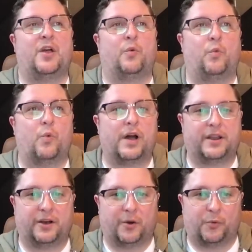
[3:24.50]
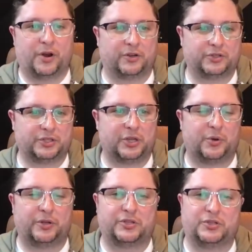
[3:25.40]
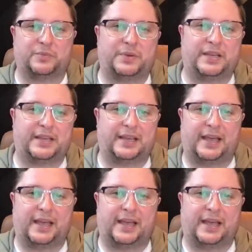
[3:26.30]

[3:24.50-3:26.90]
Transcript: what our what our slogan should be